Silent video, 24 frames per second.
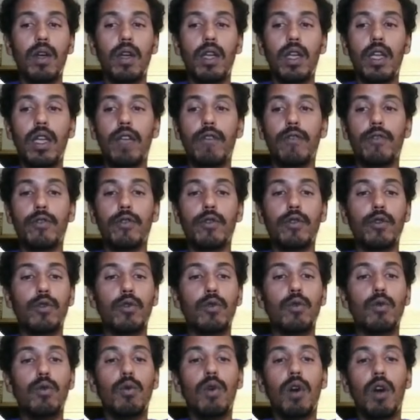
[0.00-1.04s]
If
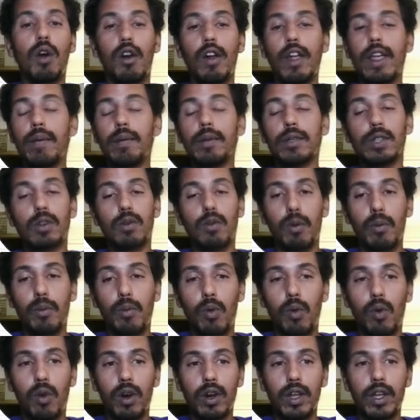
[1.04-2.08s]
you are able to
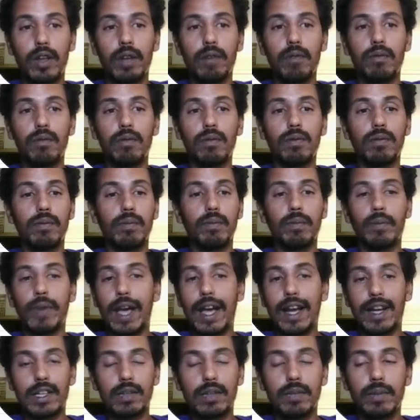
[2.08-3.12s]
report it
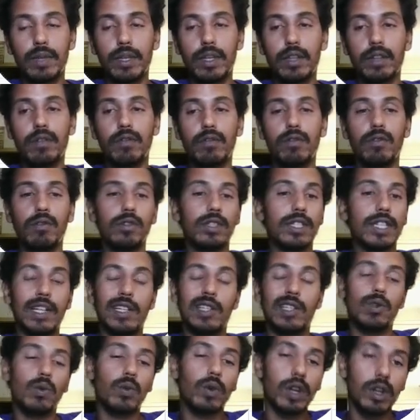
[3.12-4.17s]
back to me through, say,
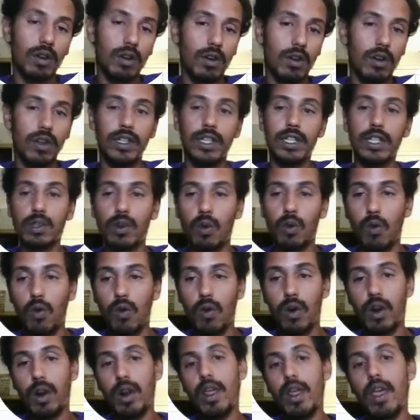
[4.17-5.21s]
Twitter or
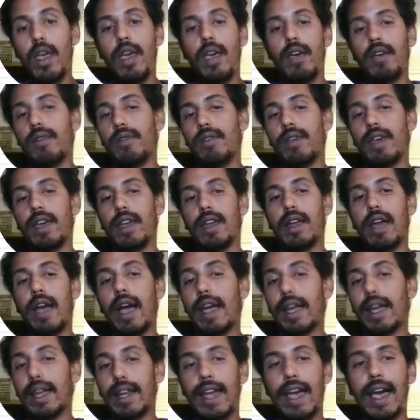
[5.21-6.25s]
Discord, then
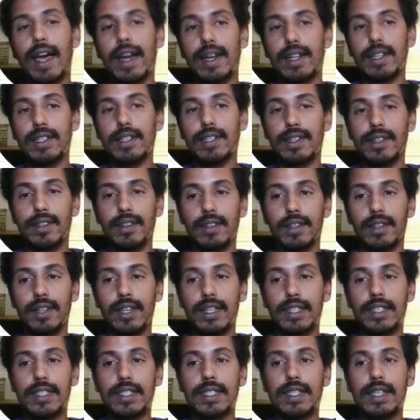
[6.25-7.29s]
I can add it to the
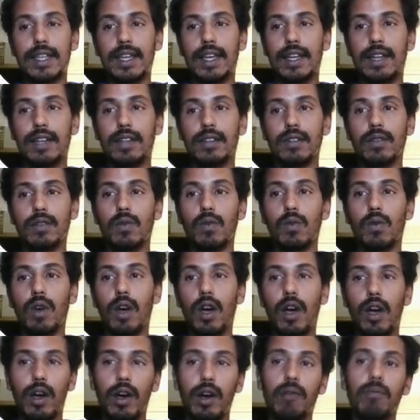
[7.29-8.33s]
list, and
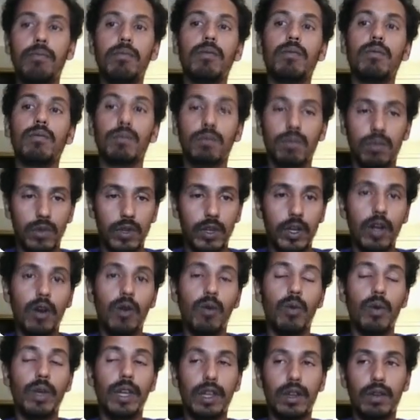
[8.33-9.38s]
you know,
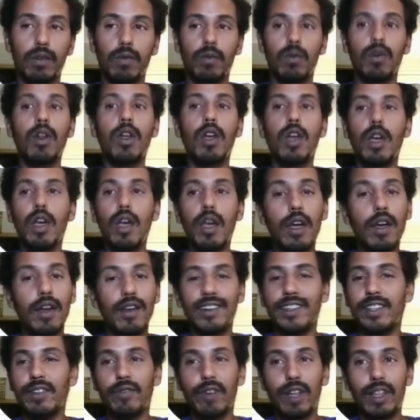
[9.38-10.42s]
we can
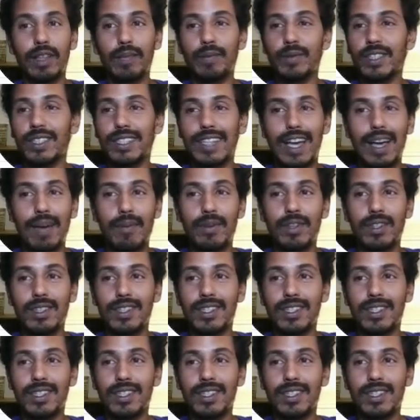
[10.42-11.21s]
develop the DApp into